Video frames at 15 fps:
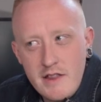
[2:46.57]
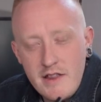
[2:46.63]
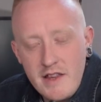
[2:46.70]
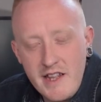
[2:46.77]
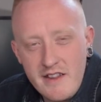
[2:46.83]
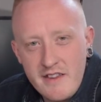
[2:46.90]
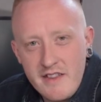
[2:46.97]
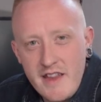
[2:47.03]

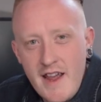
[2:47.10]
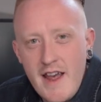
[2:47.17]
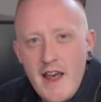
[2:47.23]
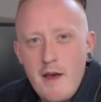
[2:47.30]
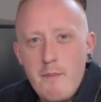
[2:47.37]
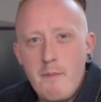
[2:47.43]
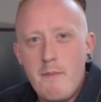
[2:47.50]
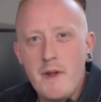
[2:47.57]
it's
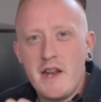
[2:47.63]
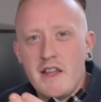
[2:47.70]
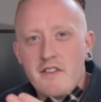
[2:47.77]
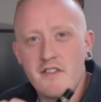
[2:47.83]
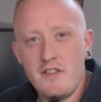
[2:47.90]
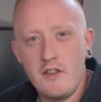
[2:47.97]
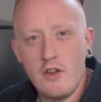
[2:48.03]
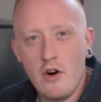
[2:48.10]
there, but
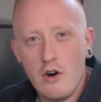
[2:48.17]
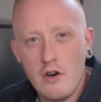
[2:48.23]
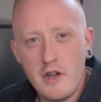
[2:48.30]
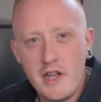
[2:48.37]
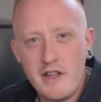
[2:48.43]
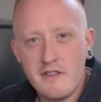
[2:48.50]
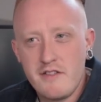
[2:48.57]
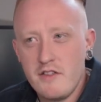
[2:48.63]
it's not.
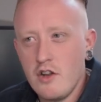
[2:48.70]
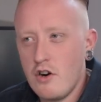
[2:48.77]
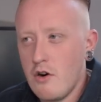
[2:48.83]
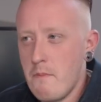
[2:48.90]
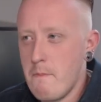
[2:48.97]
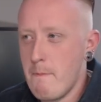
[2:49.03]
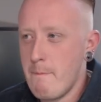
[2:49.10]
It's not